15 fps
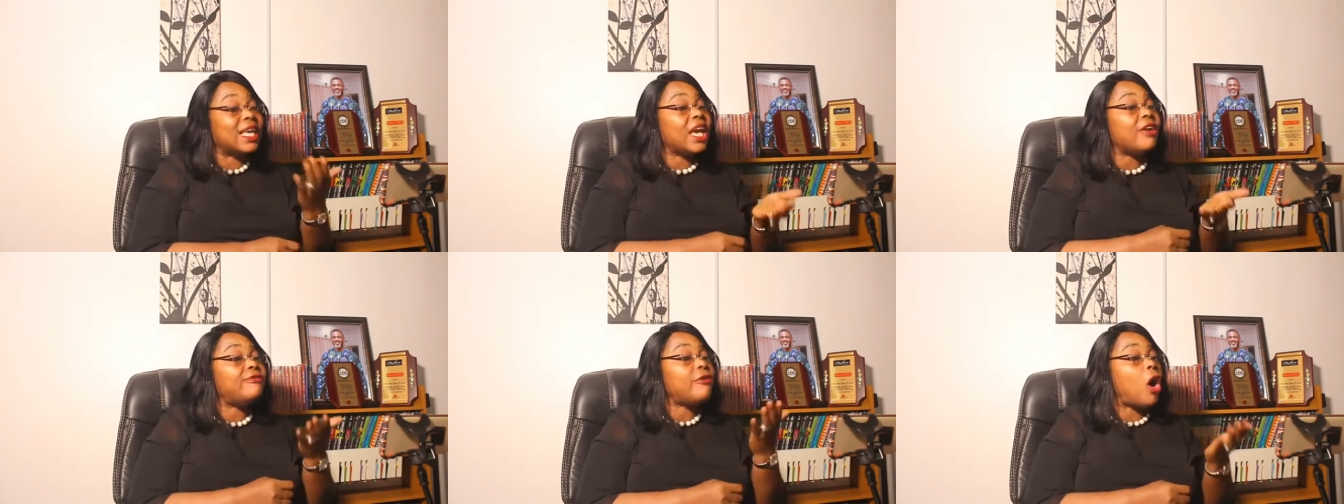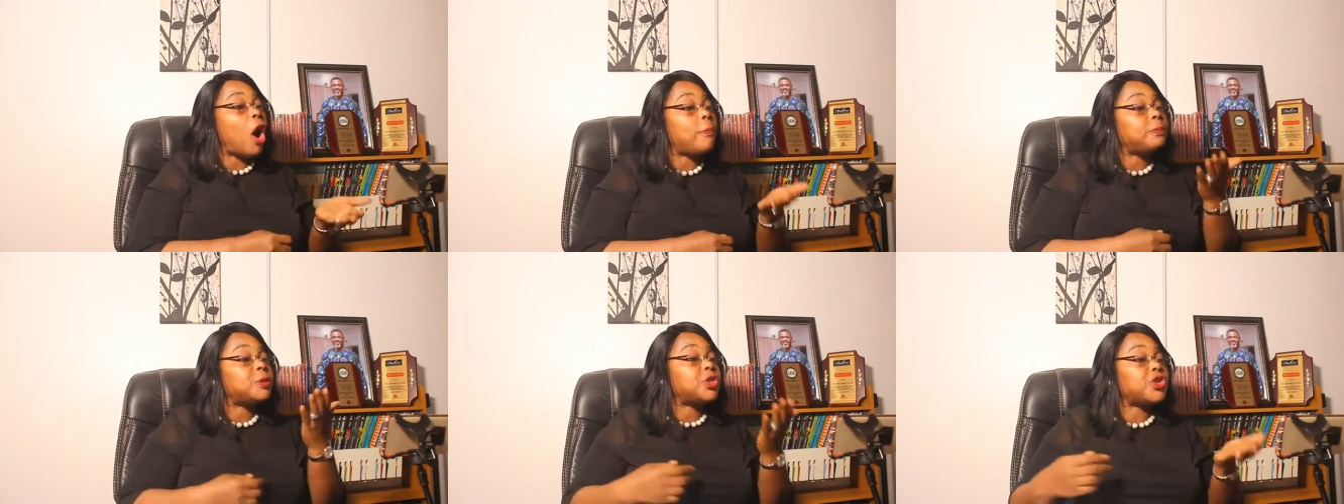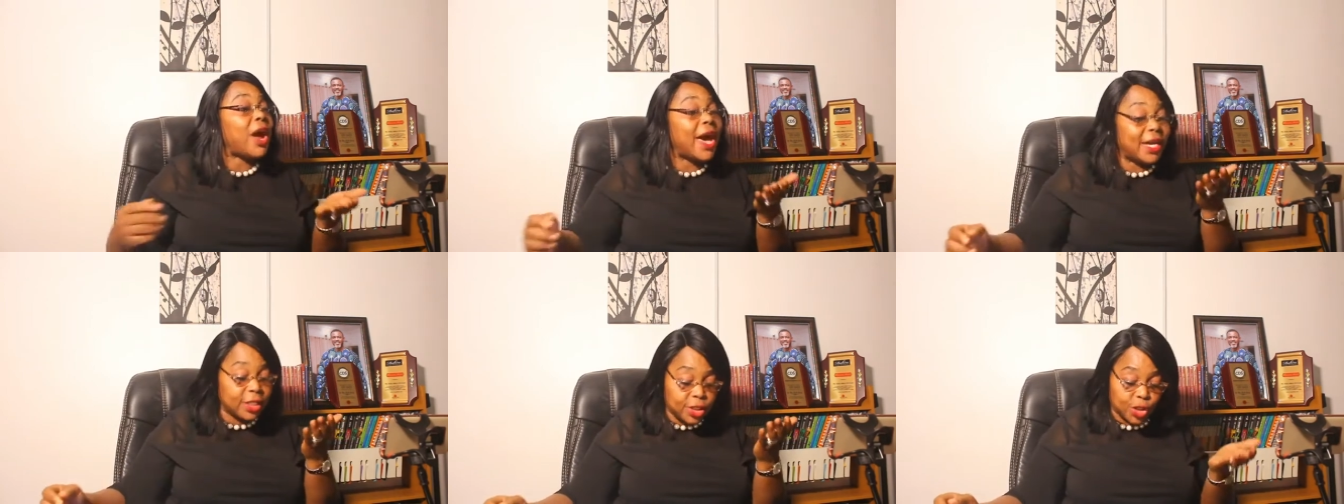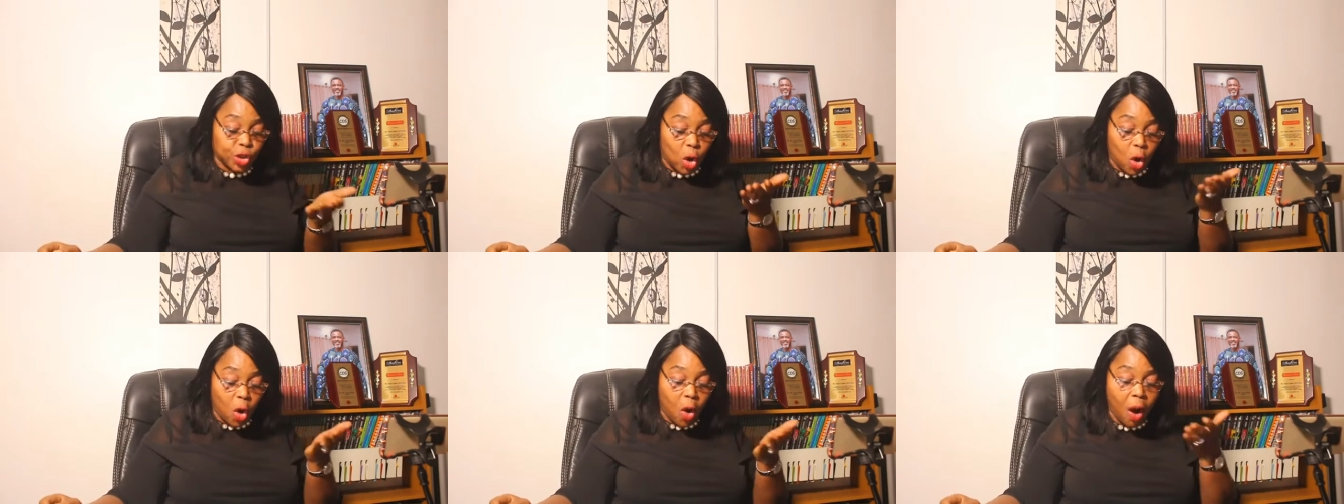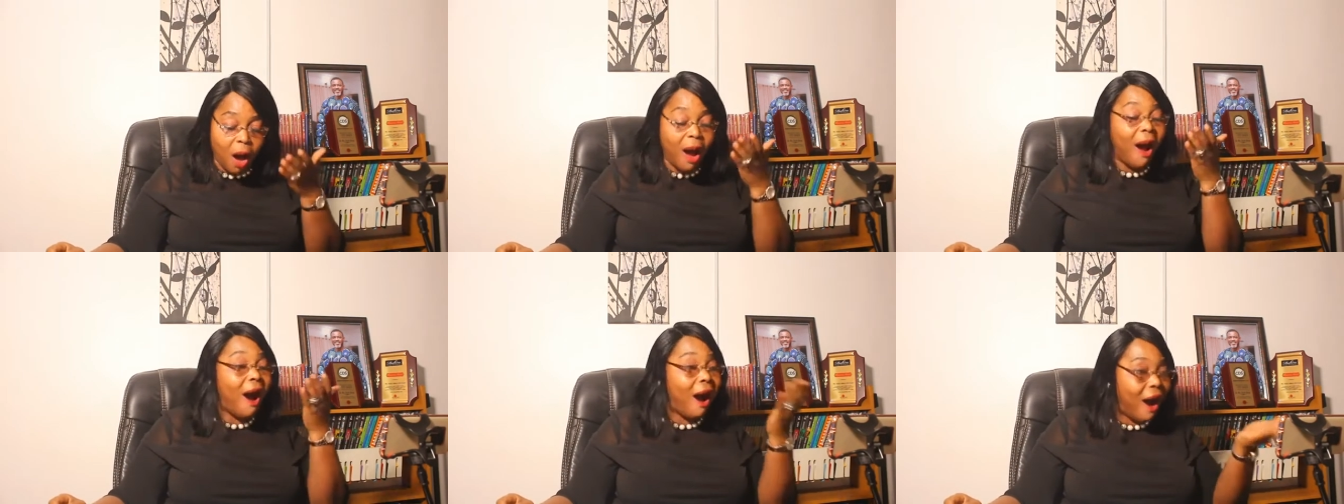Give up trying
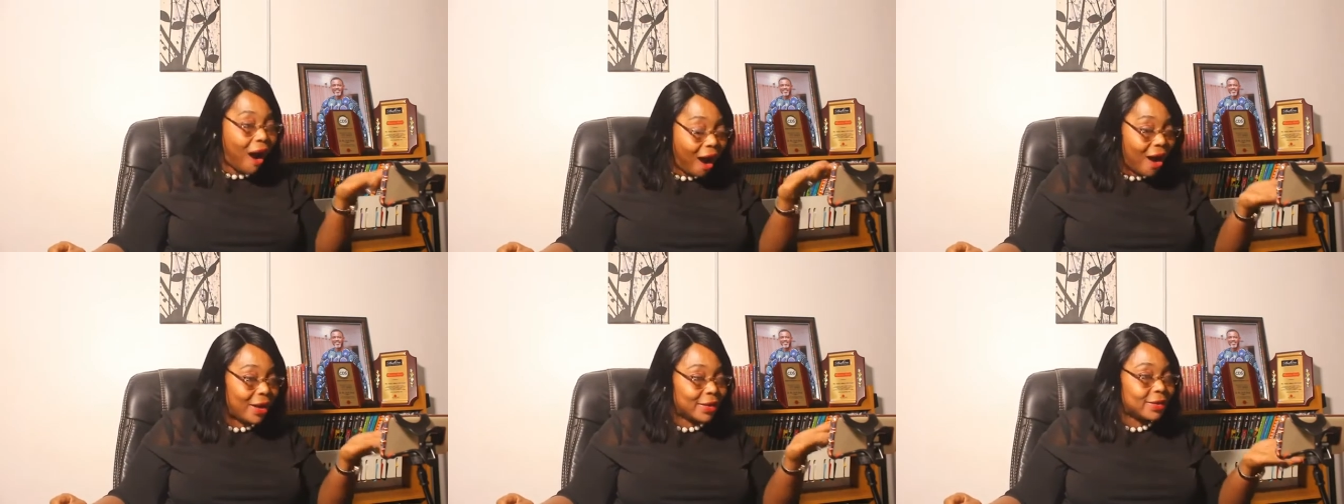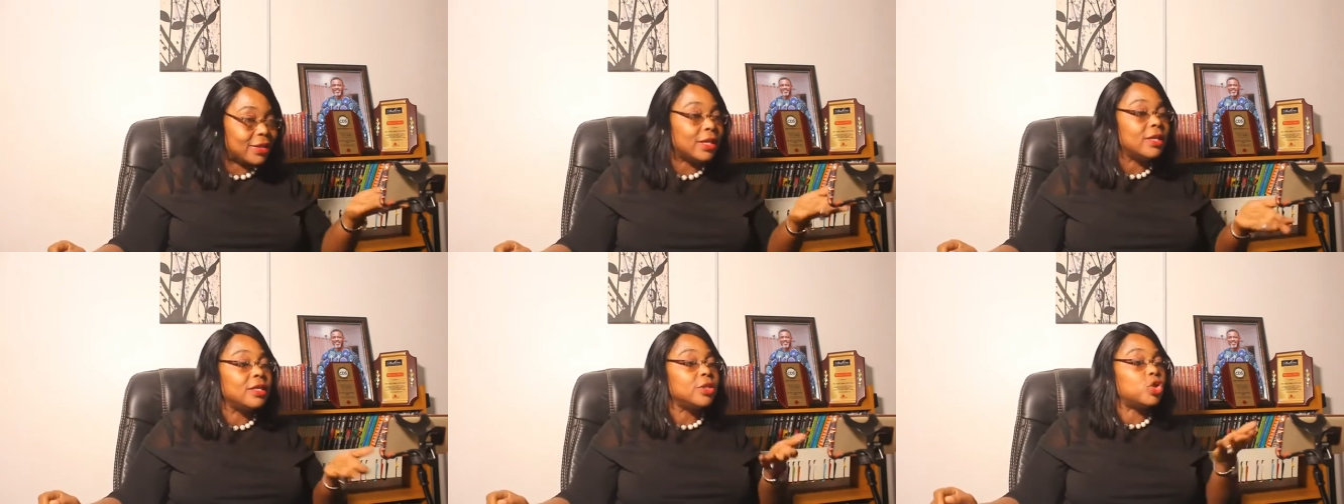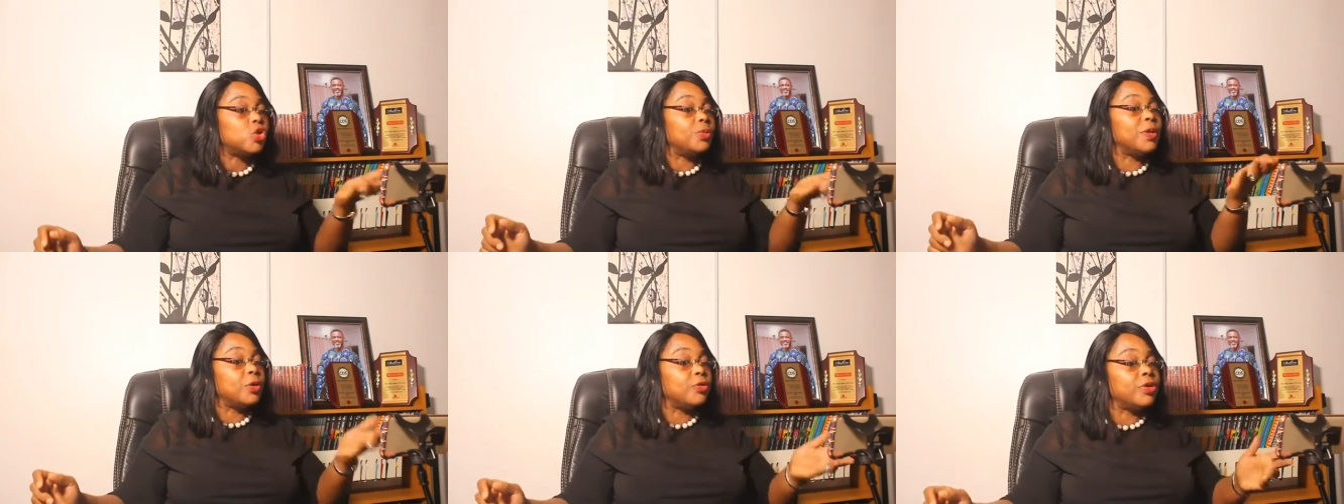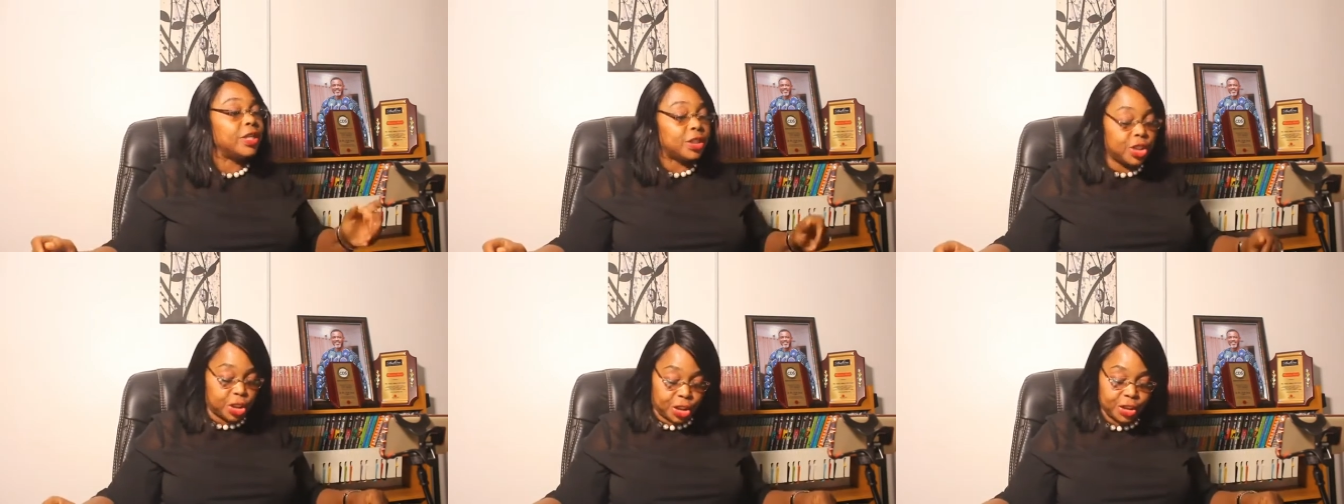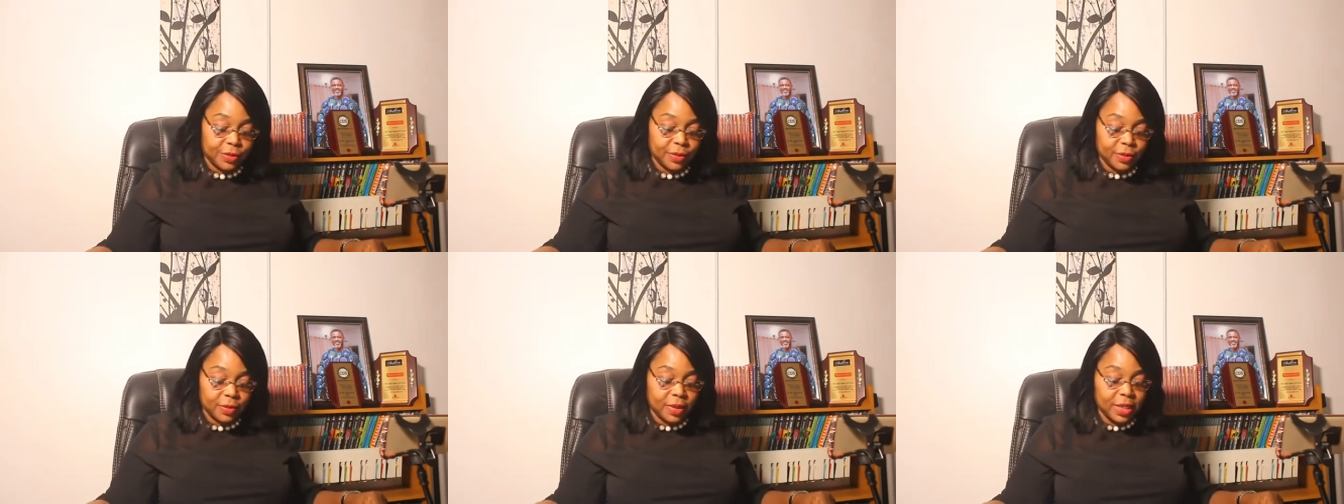so hard to be rich.
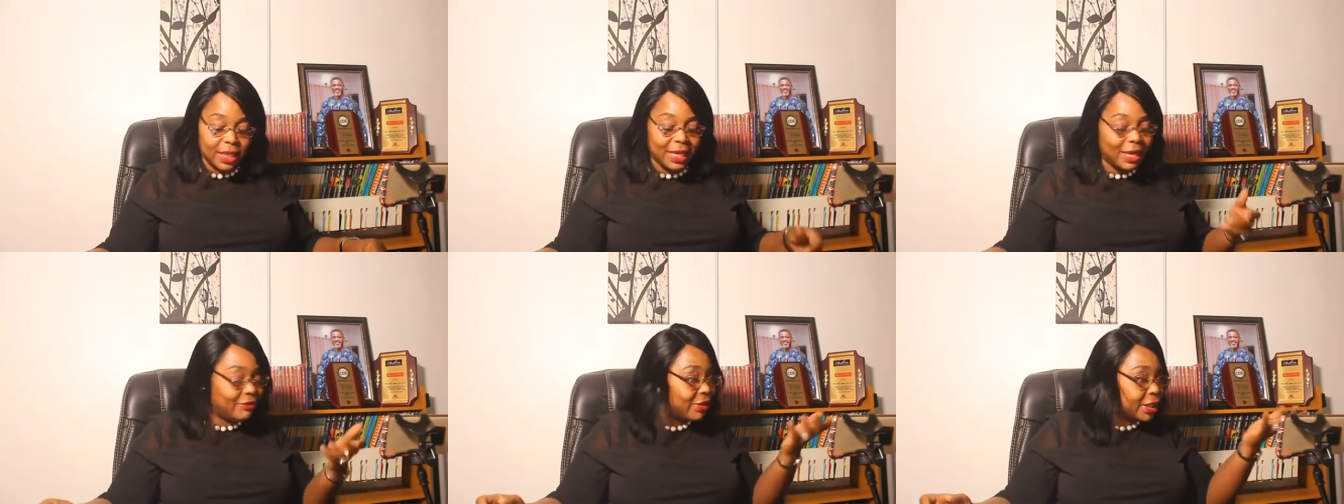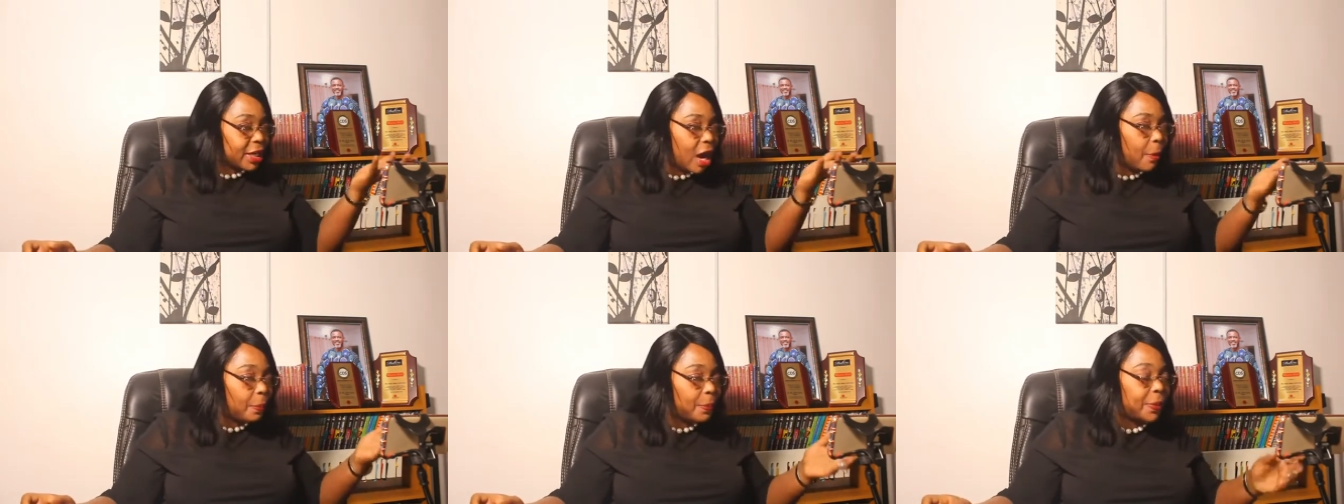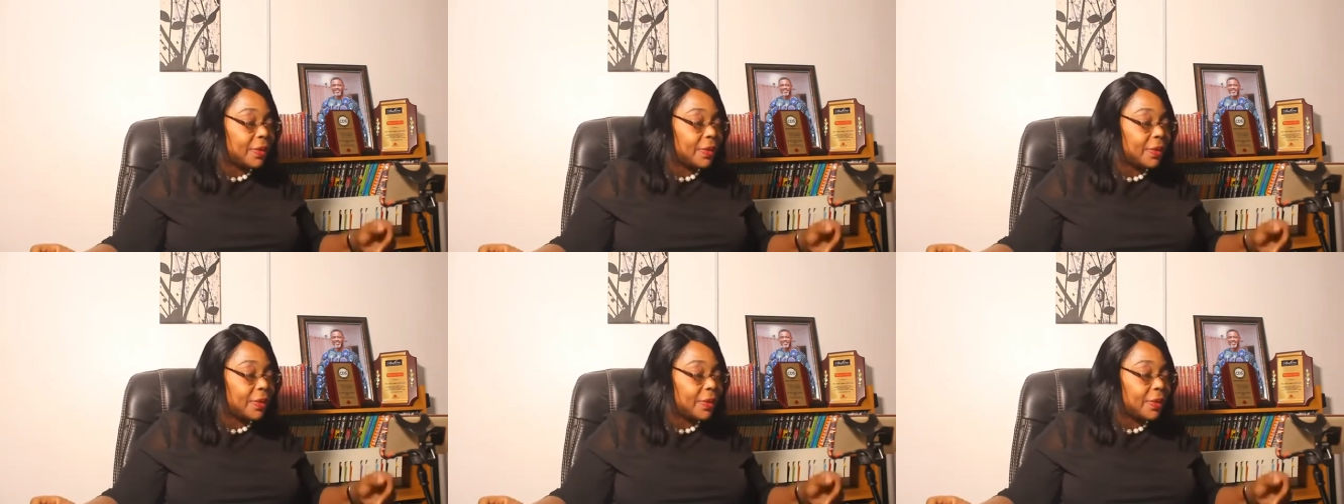Give it up.